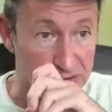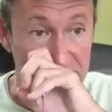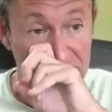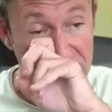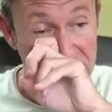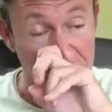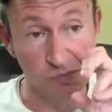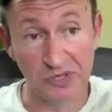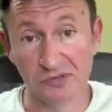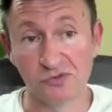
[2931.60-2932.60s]
just would
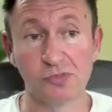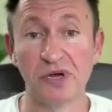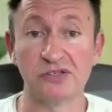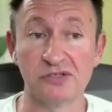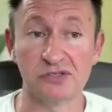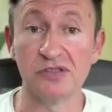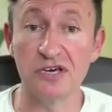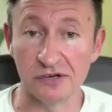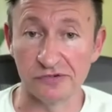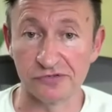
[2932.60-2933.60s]
be tremendous
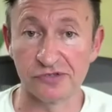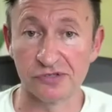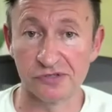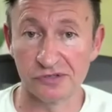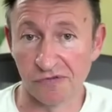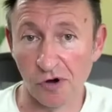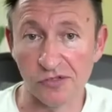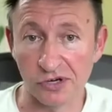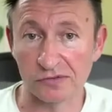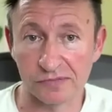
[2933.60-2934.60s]
lift of all
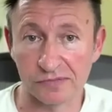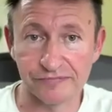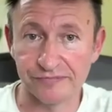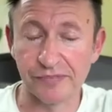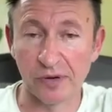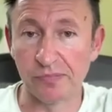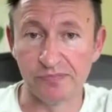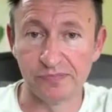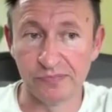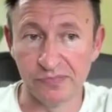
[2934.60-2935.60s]

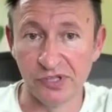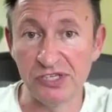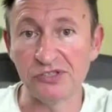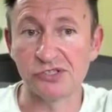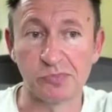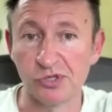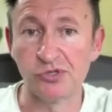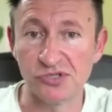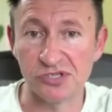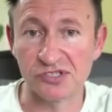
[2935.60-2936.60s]
the need to
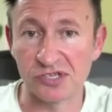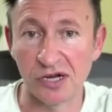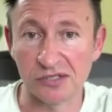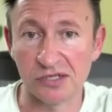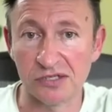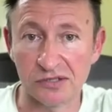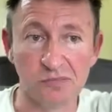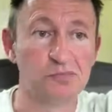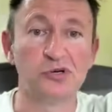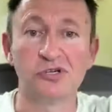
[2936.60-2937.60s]
produce this content
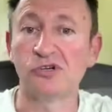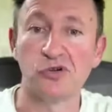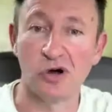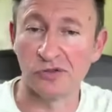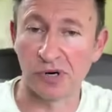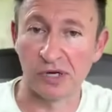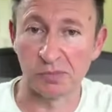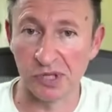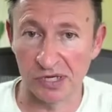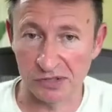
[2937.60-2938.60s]
and put it in all the right
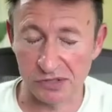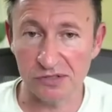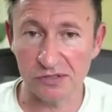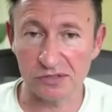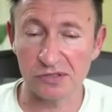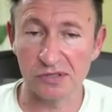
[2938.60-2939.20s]
places.